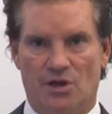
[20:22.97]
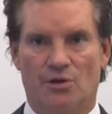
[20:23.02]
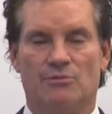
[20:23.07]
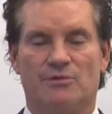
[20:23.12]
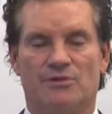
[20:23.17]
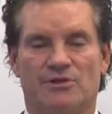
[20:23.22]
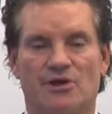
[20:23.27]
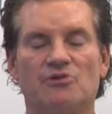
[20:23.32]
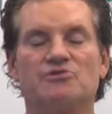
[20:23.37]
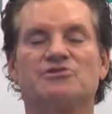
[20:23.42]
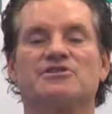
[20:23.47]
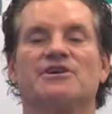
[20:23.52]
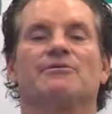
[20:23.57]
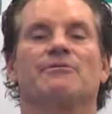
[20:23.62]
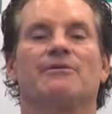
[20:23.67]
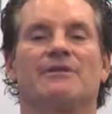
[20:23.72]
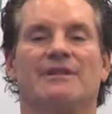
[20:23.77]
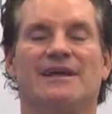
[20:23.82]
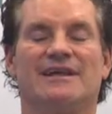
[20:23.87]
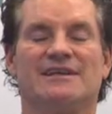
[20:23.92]
Without
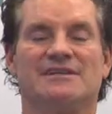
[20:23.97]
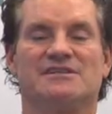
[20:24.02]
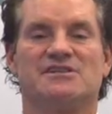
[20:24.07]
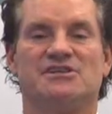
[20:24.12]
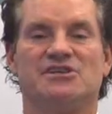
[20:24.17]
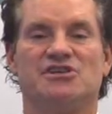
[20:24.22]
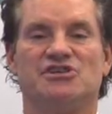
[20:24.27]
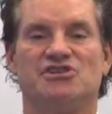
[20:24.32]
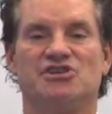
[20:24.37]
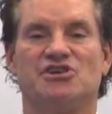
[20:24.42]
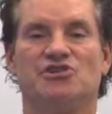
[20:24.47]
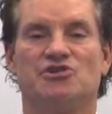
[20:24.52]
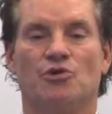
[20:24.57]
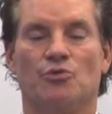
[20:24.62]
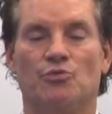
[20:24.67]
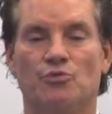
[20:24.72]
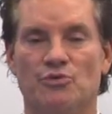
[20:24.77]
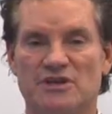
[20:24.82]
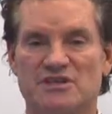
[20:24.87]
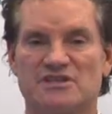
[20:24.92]
general anesthesia, the
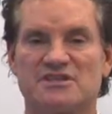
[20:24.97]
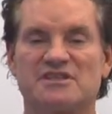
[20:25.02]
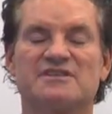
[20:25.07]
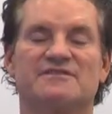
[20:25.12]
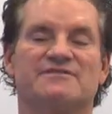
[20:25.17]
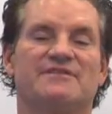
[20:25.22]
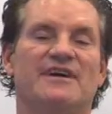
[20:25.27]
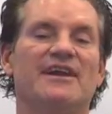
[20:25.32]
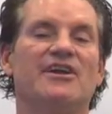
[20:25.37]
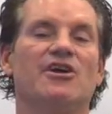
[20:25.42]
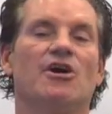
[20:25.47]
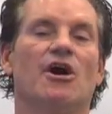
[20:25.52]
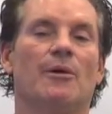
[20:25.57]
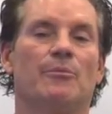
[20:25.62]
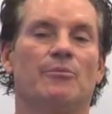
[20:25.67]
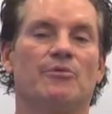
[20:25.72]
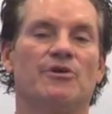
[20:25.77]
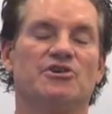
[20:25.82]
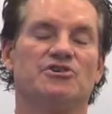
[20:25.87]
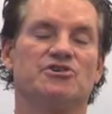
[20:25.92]
risks of any
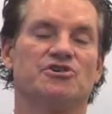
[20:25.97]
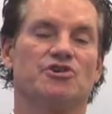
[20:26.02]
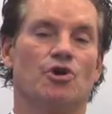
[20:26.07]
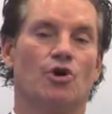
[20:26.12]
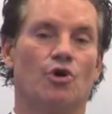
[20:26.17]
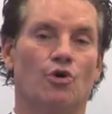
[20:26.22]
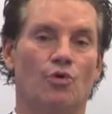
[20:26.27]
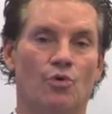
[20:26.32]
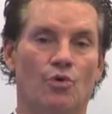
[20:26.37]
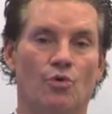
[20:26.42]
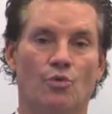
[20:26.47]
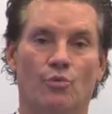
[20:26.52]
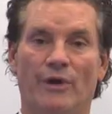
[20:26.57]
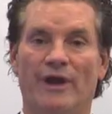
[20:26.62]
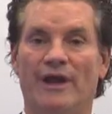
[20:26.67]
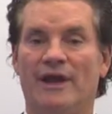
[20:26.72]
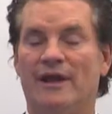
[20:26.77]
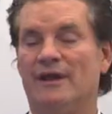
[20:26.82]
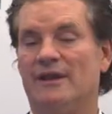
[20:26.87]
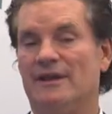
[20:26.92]
operation go
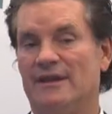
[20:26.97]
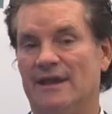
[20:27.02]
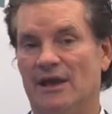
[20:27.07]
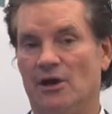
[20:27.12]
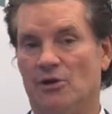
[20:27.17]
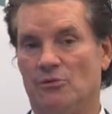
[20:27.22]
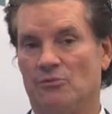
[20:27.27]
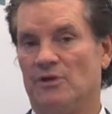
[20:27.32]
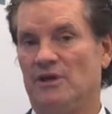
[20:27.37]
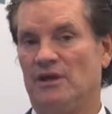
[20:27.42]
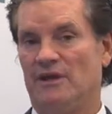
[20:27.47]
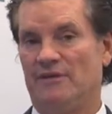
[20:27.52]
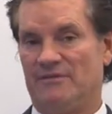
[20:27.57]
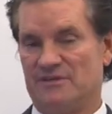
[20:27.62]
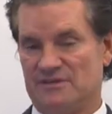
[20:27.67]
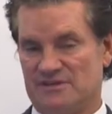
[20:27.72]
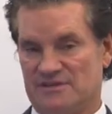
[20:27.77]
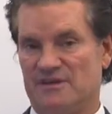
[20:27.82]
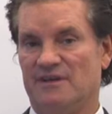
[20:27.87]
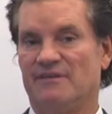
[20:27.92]
way down if
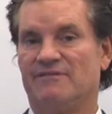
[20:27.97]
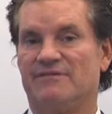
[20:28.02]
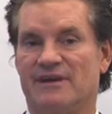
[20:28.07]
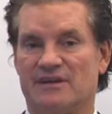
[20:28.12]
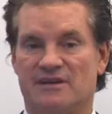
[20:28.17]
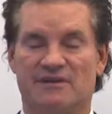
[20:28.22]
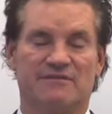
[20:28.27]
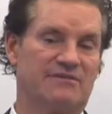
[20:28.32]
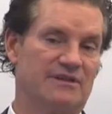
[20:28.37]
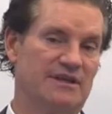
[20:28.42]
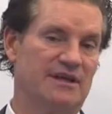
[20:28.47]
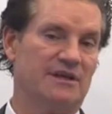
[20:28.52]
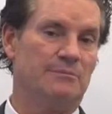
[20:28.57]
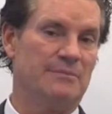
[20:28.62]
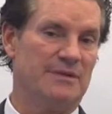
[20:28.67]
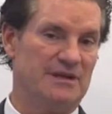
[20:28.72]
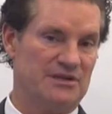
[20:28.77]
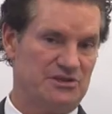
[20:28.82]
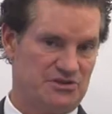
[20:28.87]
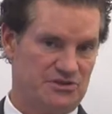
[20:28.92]
it's effectively
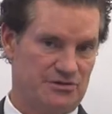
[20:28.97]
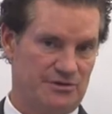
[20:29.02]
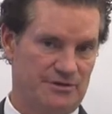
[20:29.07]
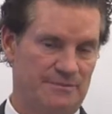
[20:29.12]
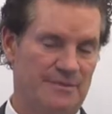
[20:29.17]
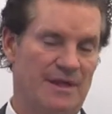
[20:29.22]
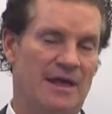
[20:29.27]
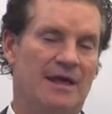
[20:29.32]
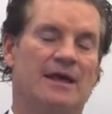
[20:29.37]
administered.